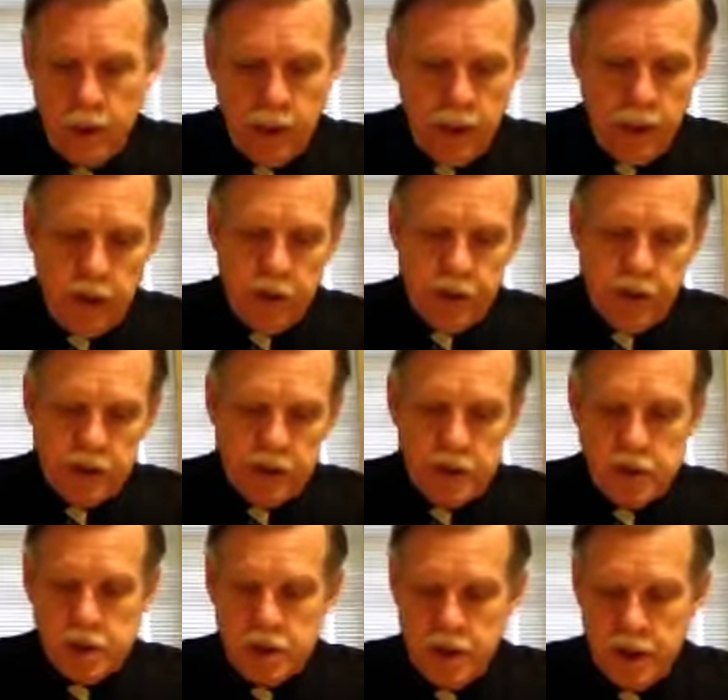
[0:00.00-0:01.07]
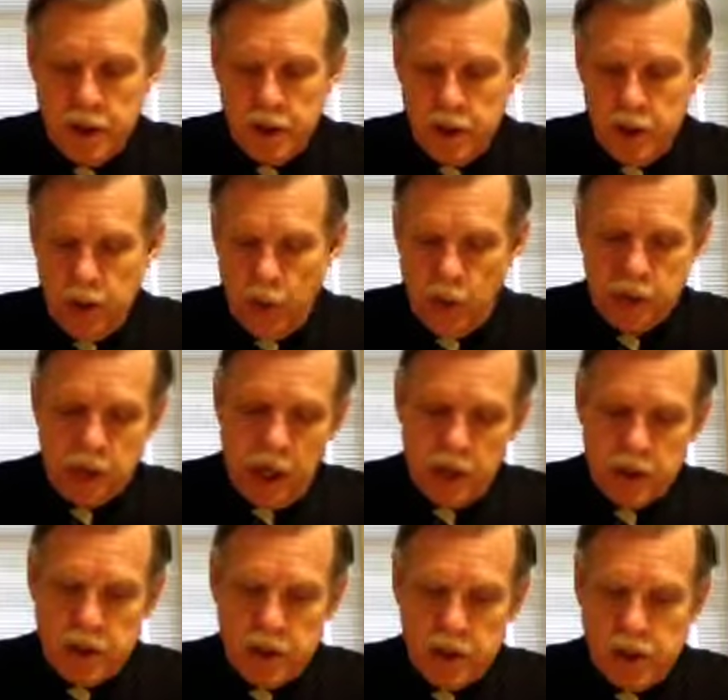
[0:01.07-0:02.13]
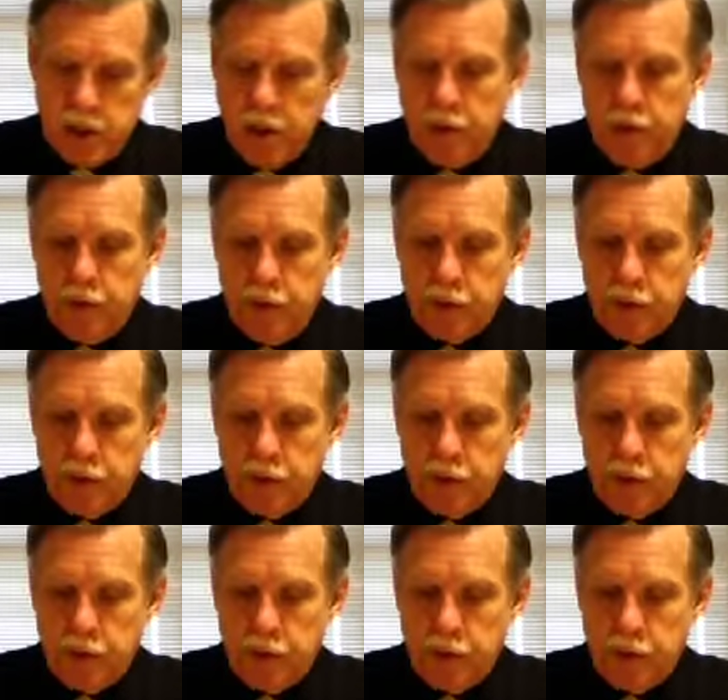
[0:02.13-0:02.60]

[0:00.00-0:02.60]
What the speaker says: In Texas, Wisconsin Senator